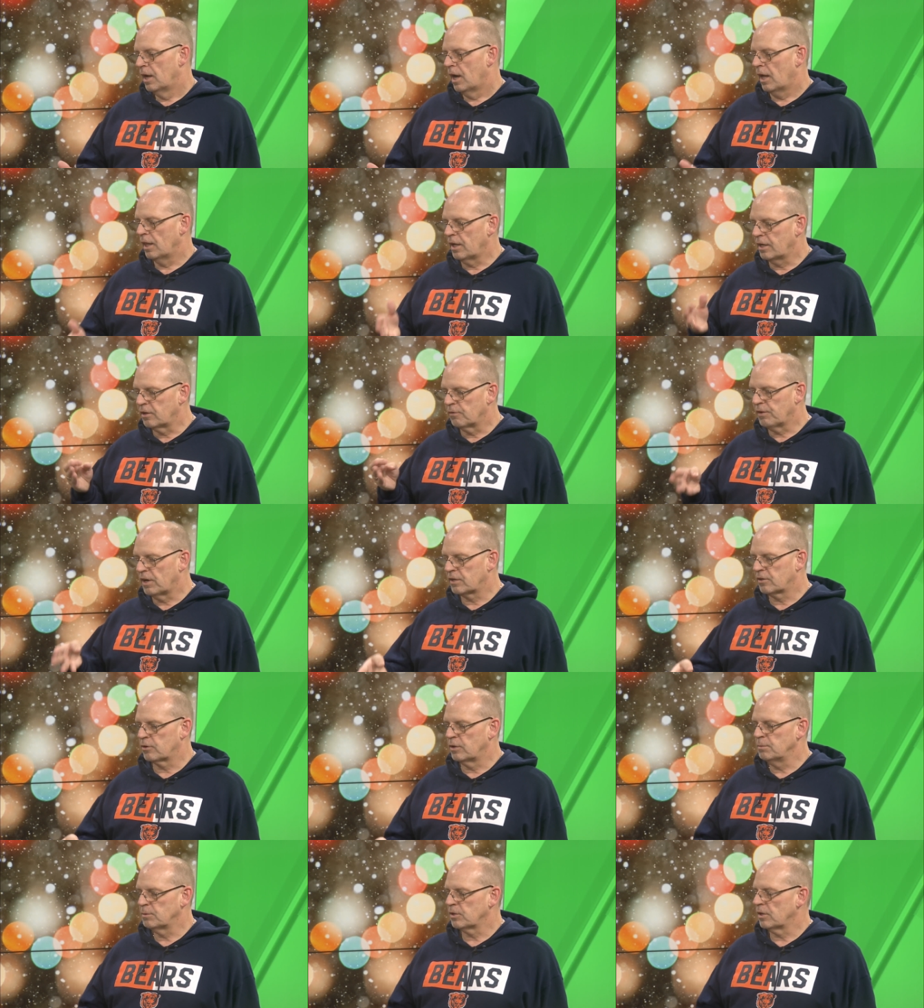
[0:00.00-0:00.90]
I like your vodka
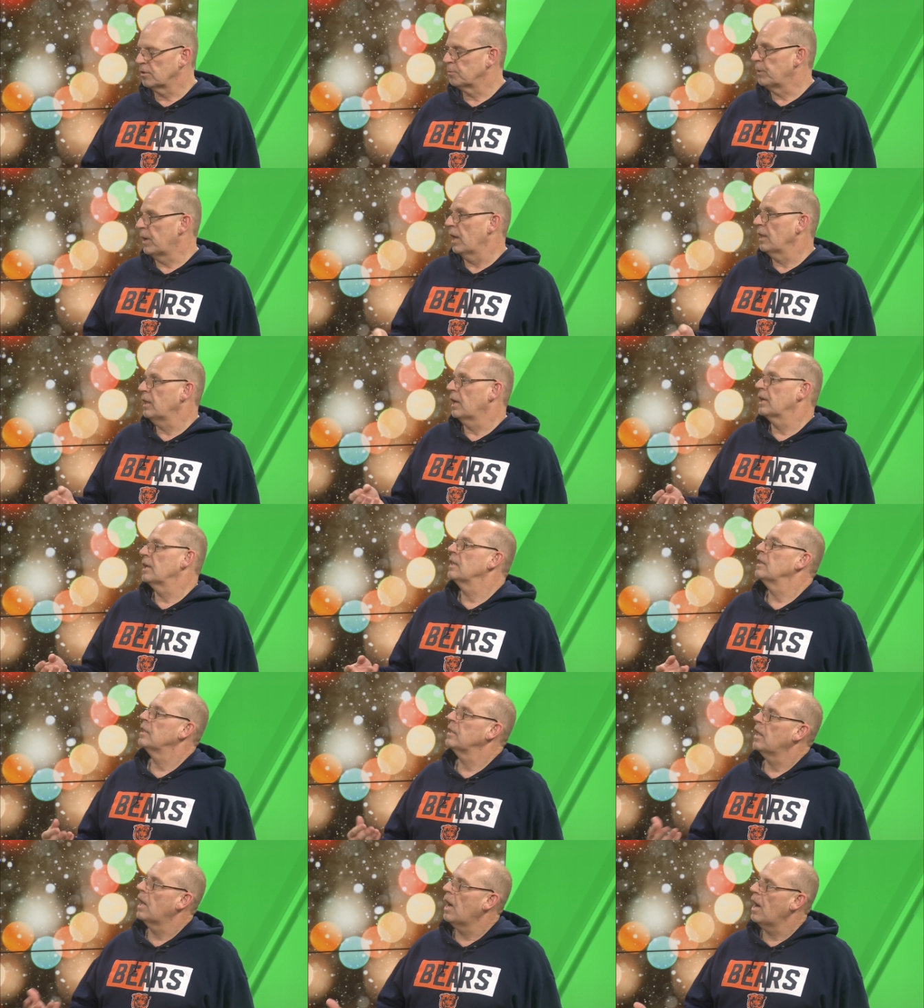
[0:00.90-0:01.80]
cream sauce, but I like it a
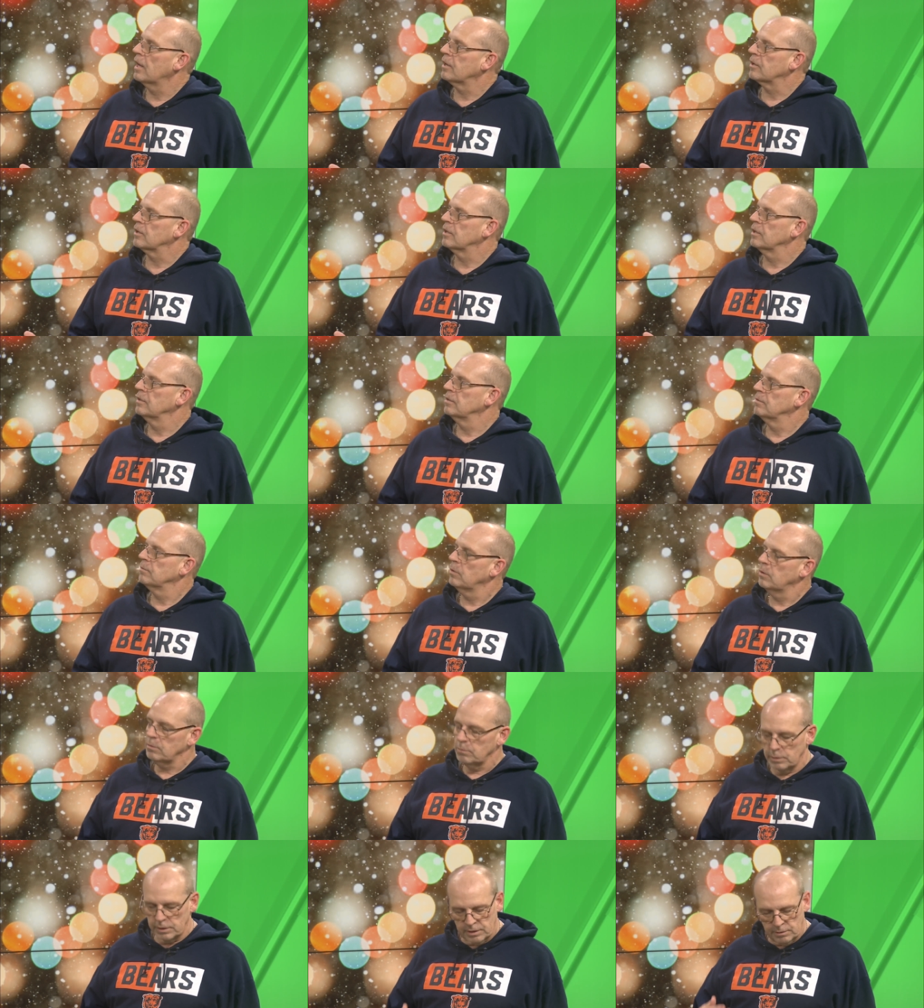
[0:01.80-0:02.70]
little hotter. Mm-hmm.
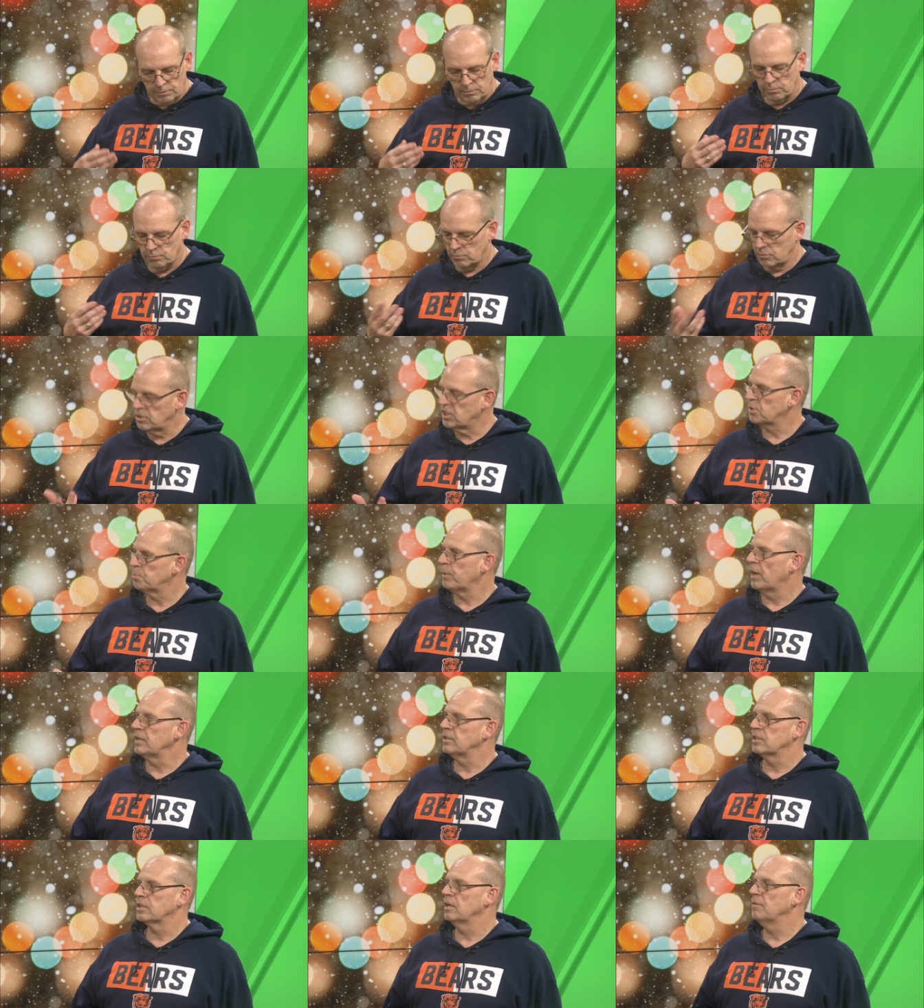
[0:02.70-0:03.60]
Well, we can
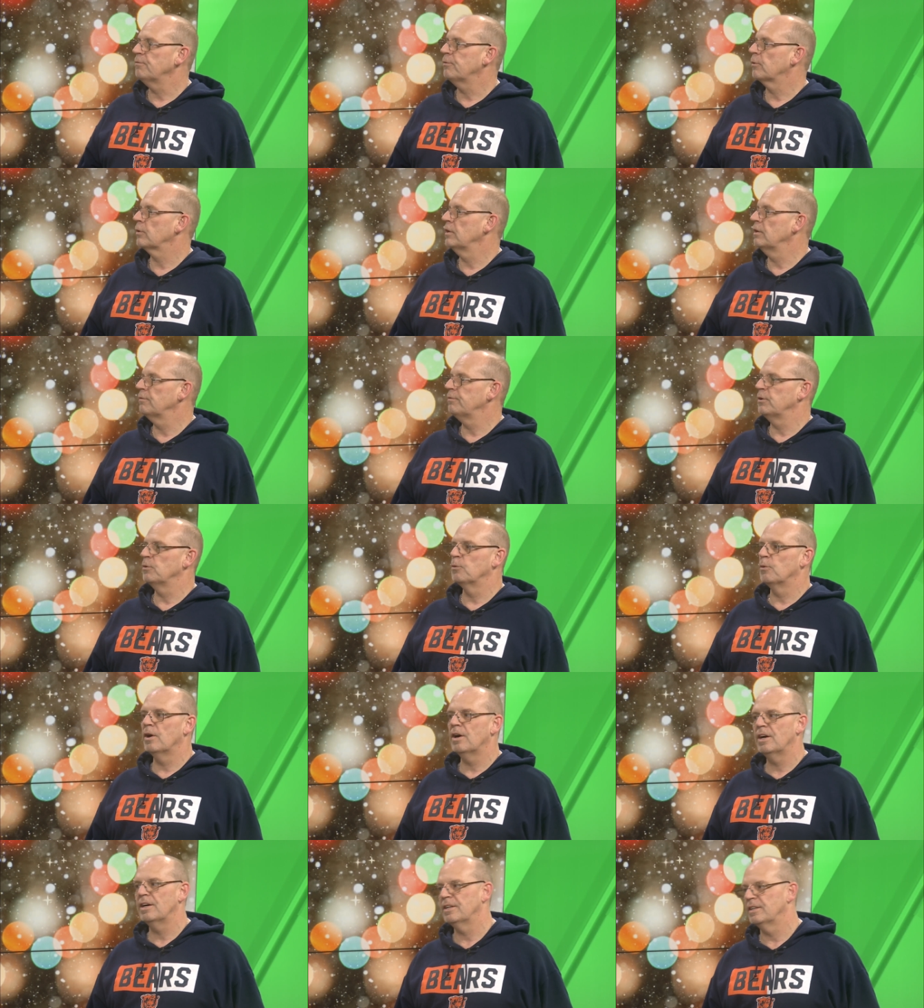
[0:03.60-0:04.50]
spice it up for we you if you
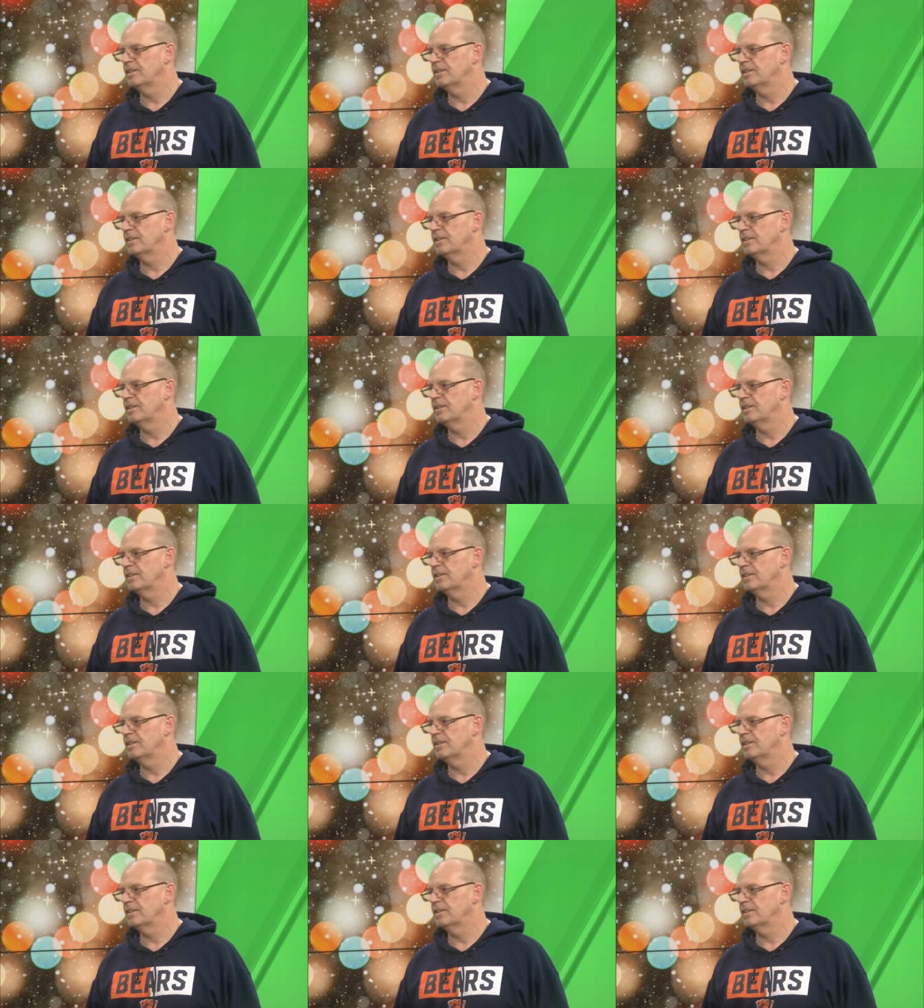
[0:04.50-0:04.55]
want.